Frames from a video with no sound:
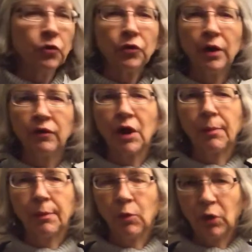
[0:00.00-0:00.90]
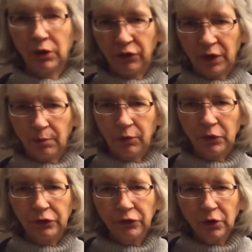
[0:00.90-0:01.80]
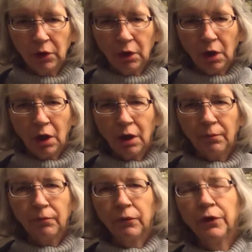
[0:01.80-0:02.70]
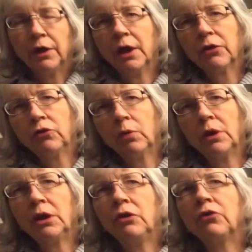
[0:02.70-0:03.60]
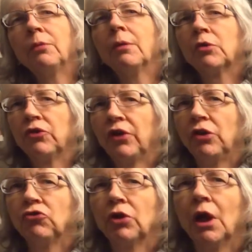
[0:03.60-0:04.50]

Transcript: So I have a couple more examples. Um, the next one is memorization.